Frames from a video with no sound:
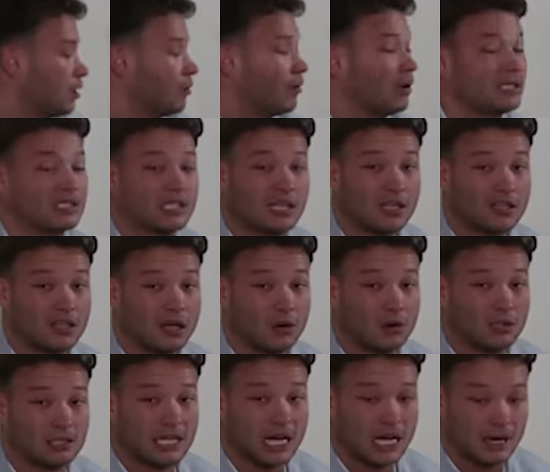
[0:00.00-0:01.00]
Well, yeah, I don't know
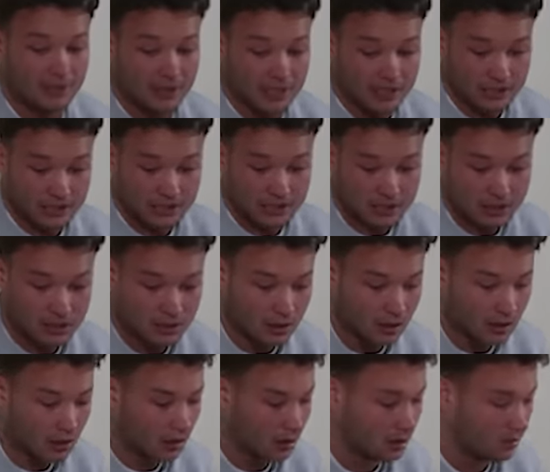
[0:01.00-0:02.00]
what time it is,
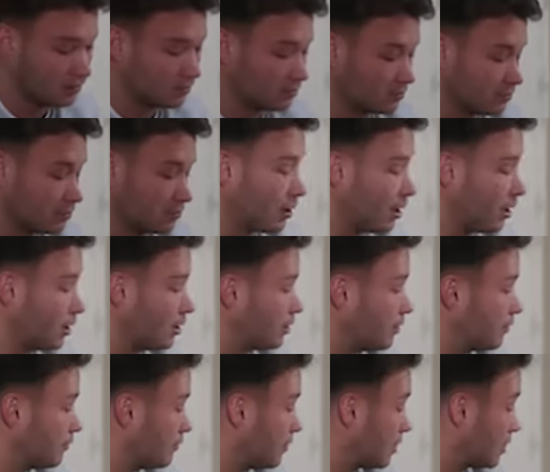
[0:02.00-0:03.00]
but
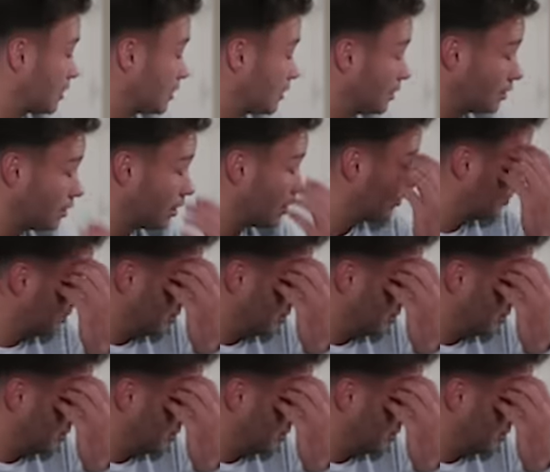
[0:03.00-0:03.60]
fucking, I'm